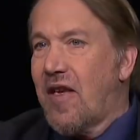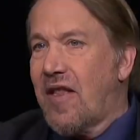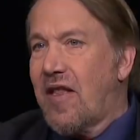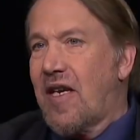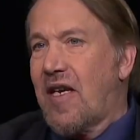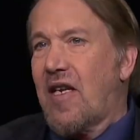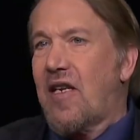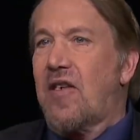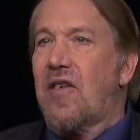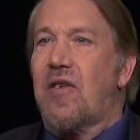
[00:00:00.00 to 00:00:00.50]
I
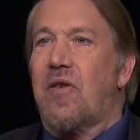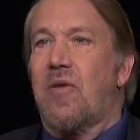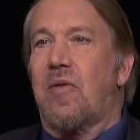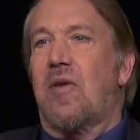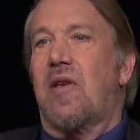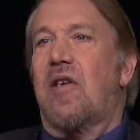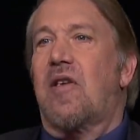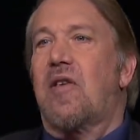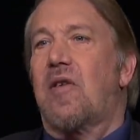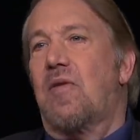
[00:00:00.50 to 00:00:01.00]
think, a
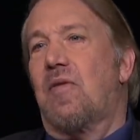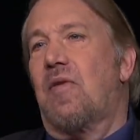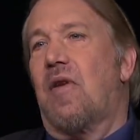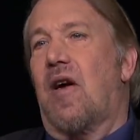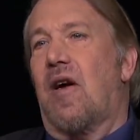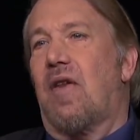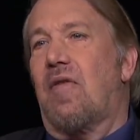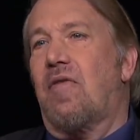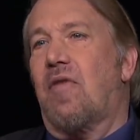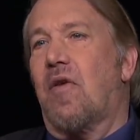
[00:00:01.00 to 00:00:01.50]
new
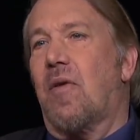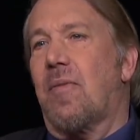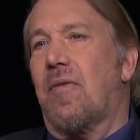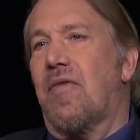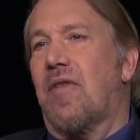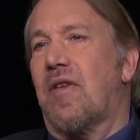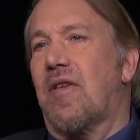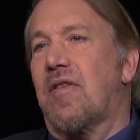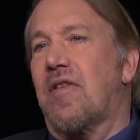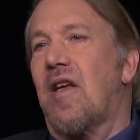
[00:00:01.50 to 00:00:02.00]
form
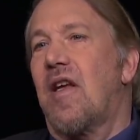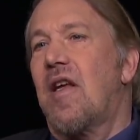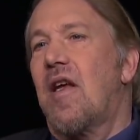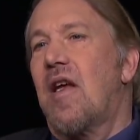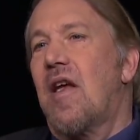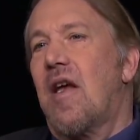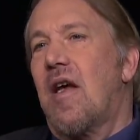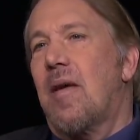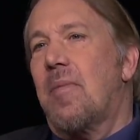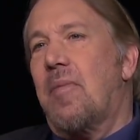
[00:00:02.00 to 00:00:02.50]
of this.
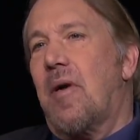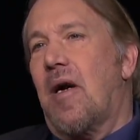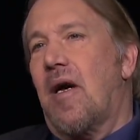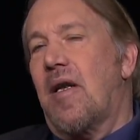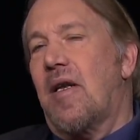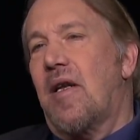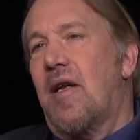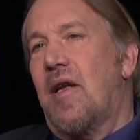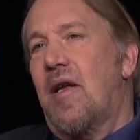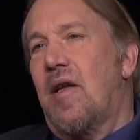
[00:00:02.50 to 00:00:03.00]

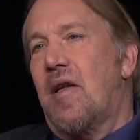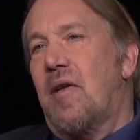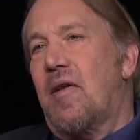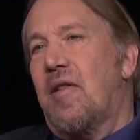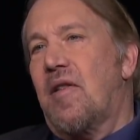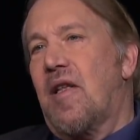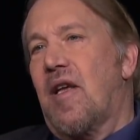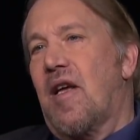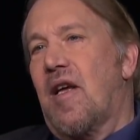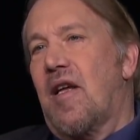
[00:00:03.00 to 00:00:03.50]
But
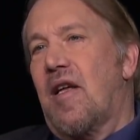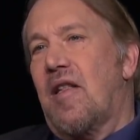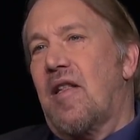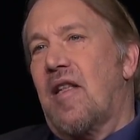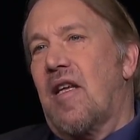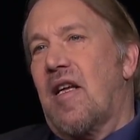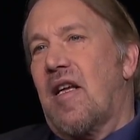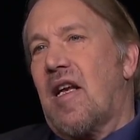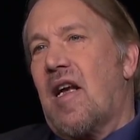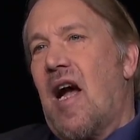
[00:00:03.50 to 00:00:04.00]

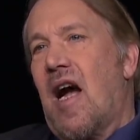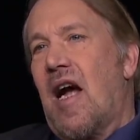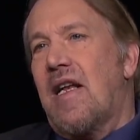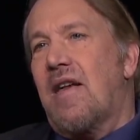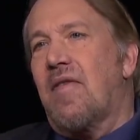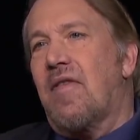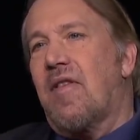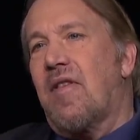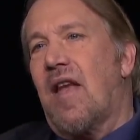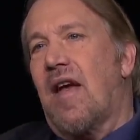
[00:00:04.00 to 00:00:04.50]
the kind
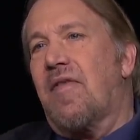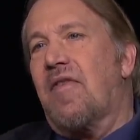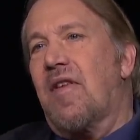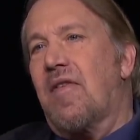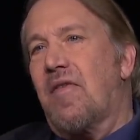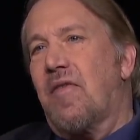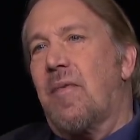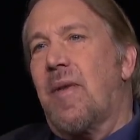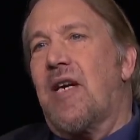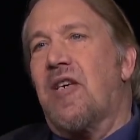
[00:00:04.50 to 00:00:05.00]
of theft
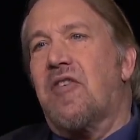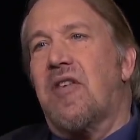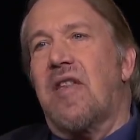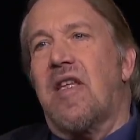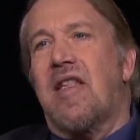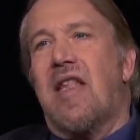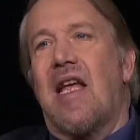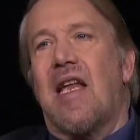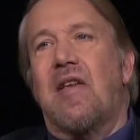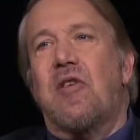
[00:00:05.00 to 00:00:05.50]
information
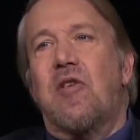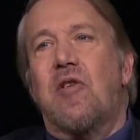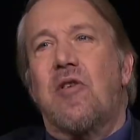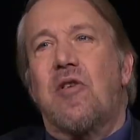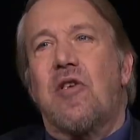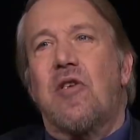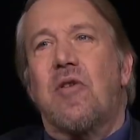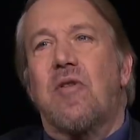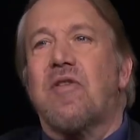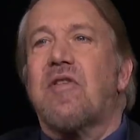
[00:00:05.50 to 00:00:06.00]
that then you
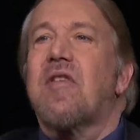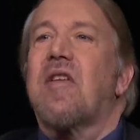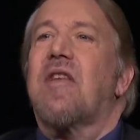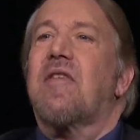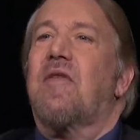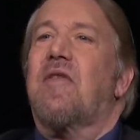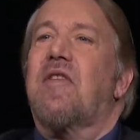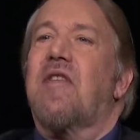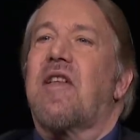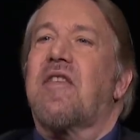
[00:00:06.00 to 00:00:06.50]
use,
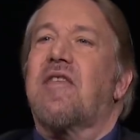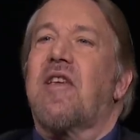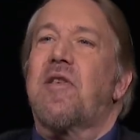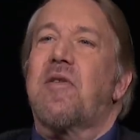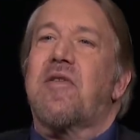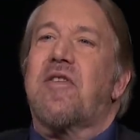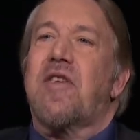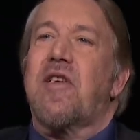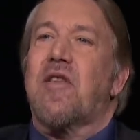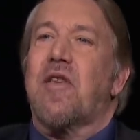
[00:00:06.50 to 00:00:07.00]
so let's say
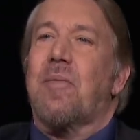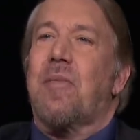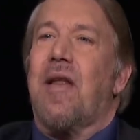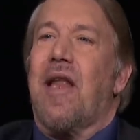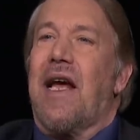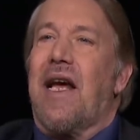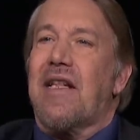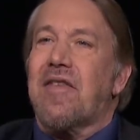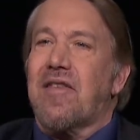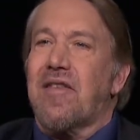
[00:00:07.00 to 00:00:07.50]
you steal the
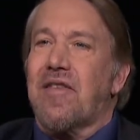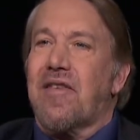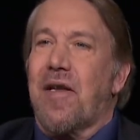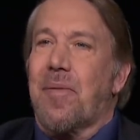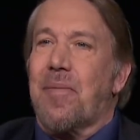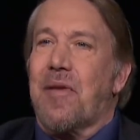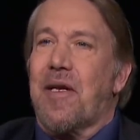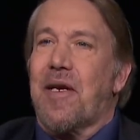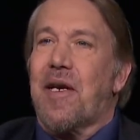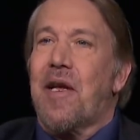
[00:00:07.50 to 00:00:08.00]
plans to
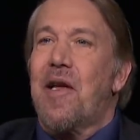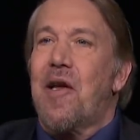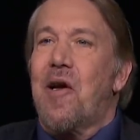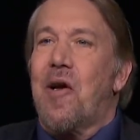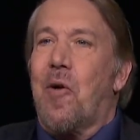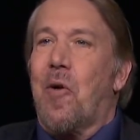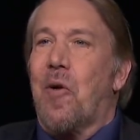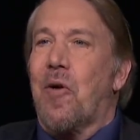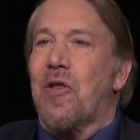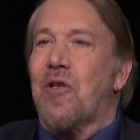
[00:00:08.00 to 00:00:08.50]
something
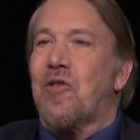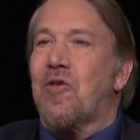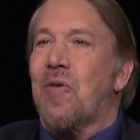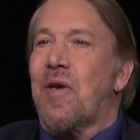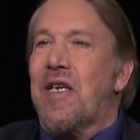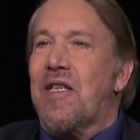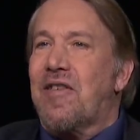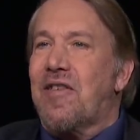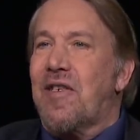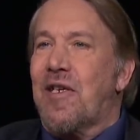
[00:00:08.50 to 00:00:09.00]
or the
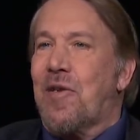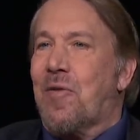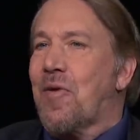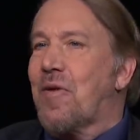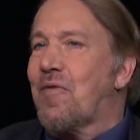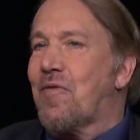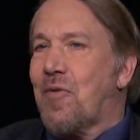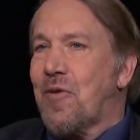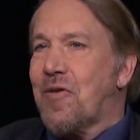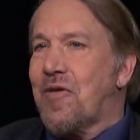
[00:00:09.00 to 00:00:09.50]
trade
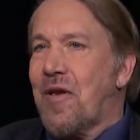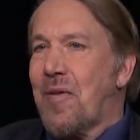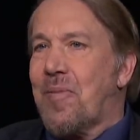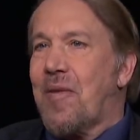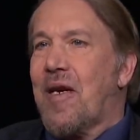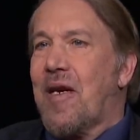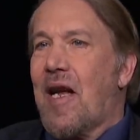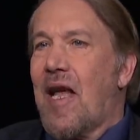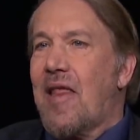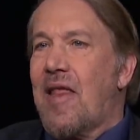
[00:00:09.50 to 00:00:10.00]
secret for
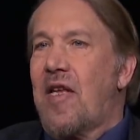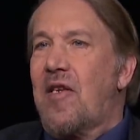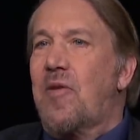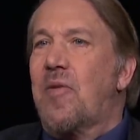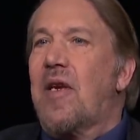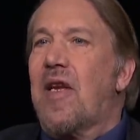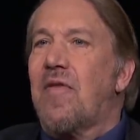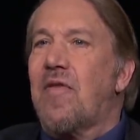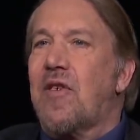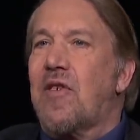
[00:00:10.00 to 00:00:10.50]
something, and then you
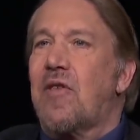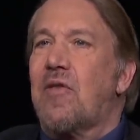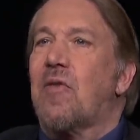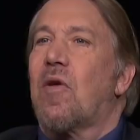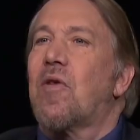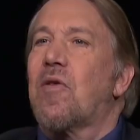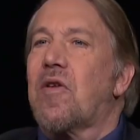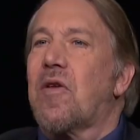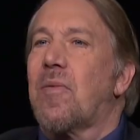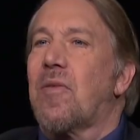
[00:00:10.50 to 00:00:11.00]
give it to your
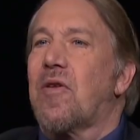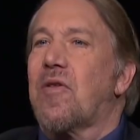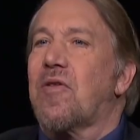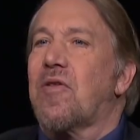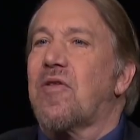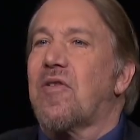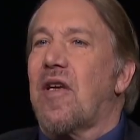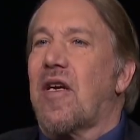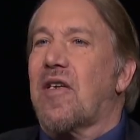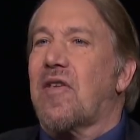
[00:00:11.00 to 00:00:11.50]
own
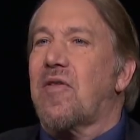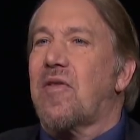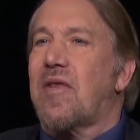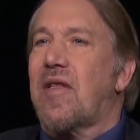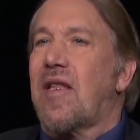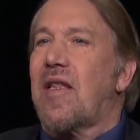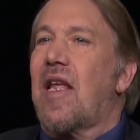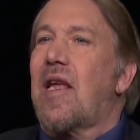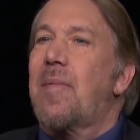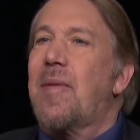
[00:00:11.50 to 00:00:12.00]
commercial sector, and
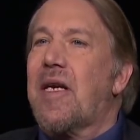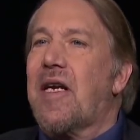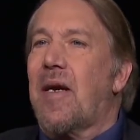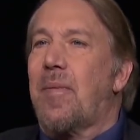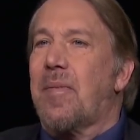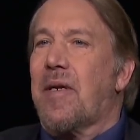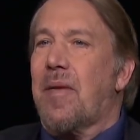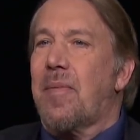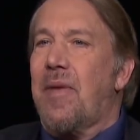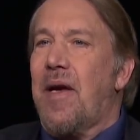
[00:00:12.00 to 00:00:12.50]
then they
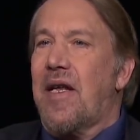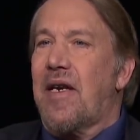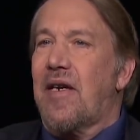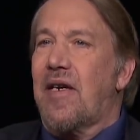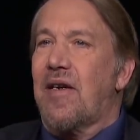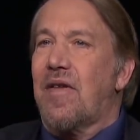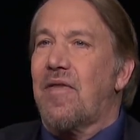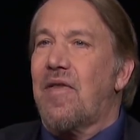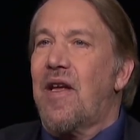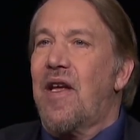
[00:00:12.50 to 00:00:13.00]
become
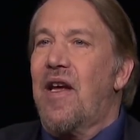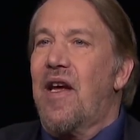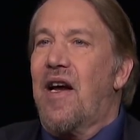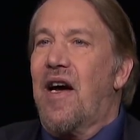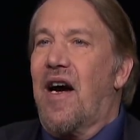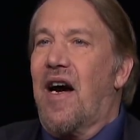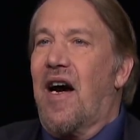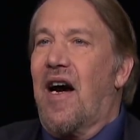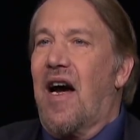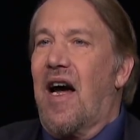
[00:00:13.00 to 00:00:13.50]
competitive,
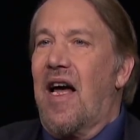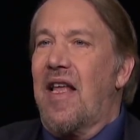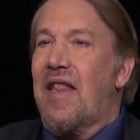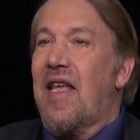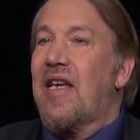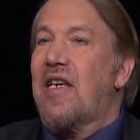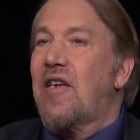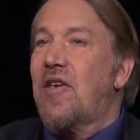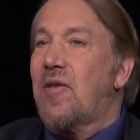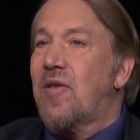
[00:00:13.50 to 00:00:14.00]
and
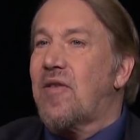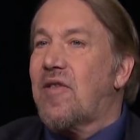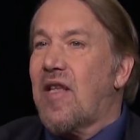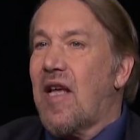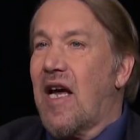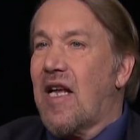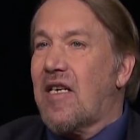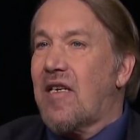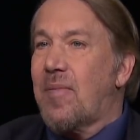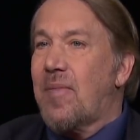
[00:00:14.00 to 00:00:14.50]
they use
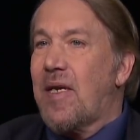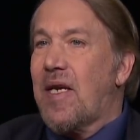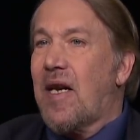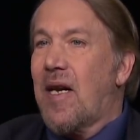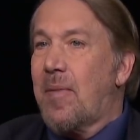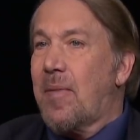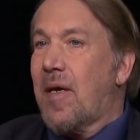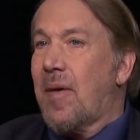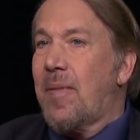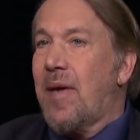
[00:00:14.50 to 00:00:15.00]
that to
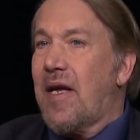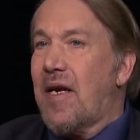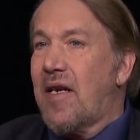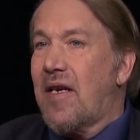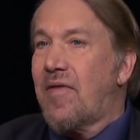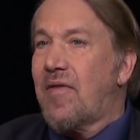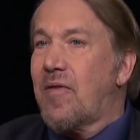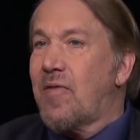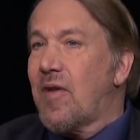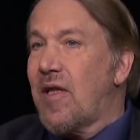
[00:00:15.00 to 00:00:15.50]
become
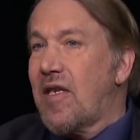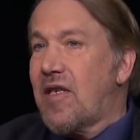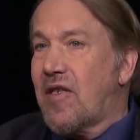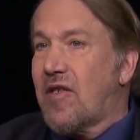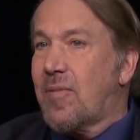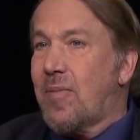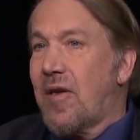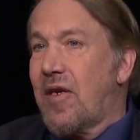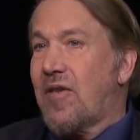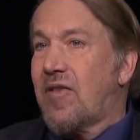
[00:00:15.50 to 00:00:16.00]
competitive and really
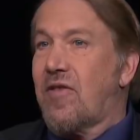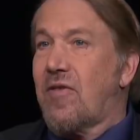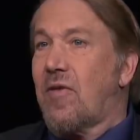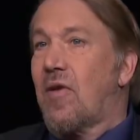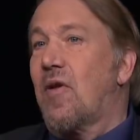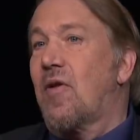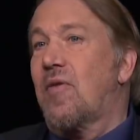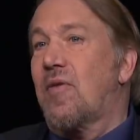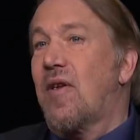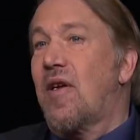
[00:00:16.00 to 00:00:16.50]
displace your
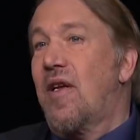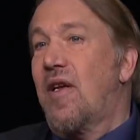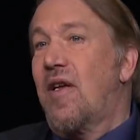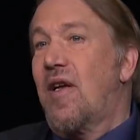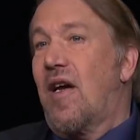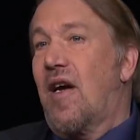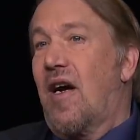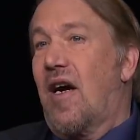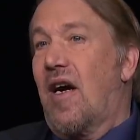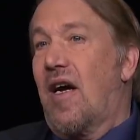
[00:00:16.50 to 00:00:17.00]
own
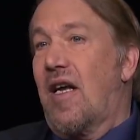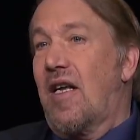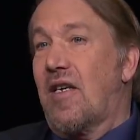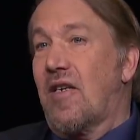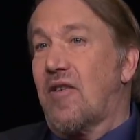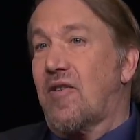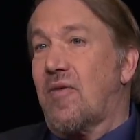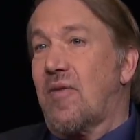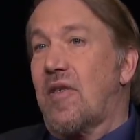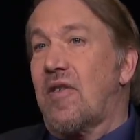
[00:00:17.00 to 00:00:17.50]

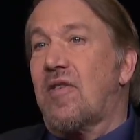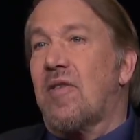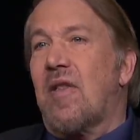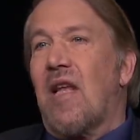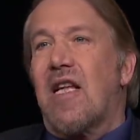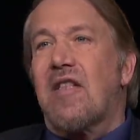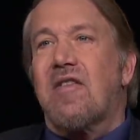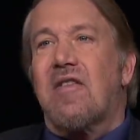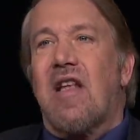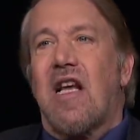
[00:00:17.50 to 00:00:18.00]
industry. So
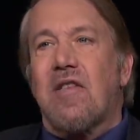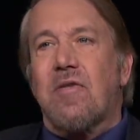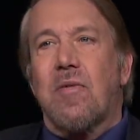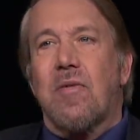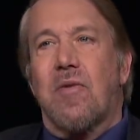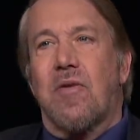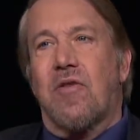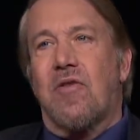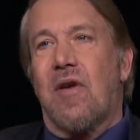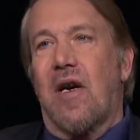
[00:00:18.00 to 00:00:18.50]
that's what
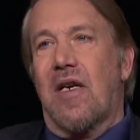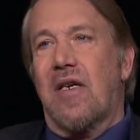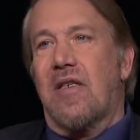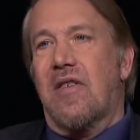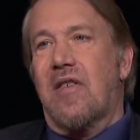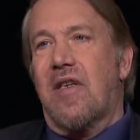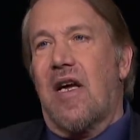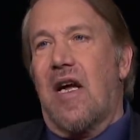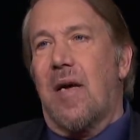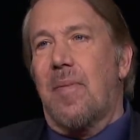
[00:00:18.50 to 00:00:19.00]
we're trying to
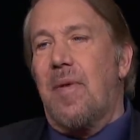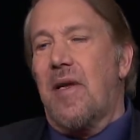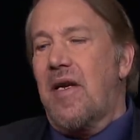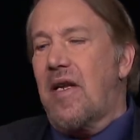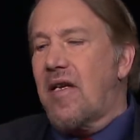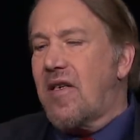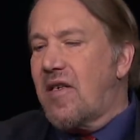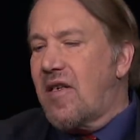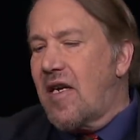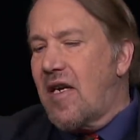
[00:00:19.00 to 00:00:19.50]
stop. And
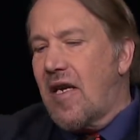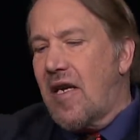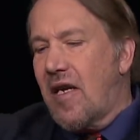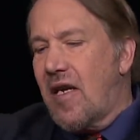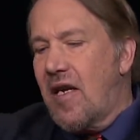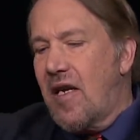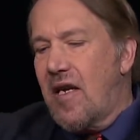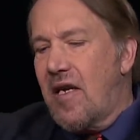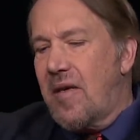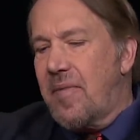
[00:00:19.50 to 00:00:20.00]
it
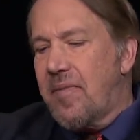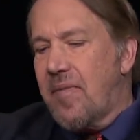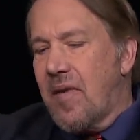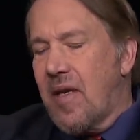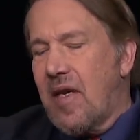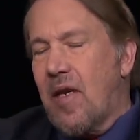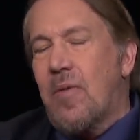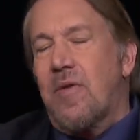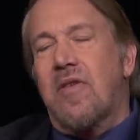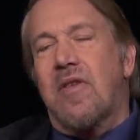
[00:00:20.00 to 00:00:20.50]
did,
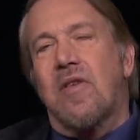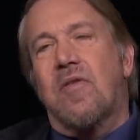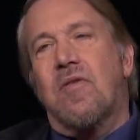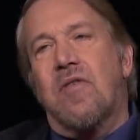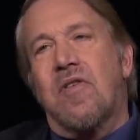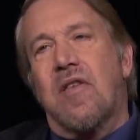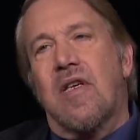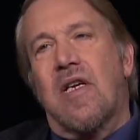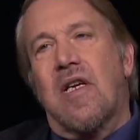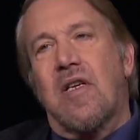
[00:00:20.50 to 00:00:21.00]
you know, it was
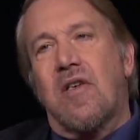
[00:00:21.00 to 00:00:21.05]
interesting.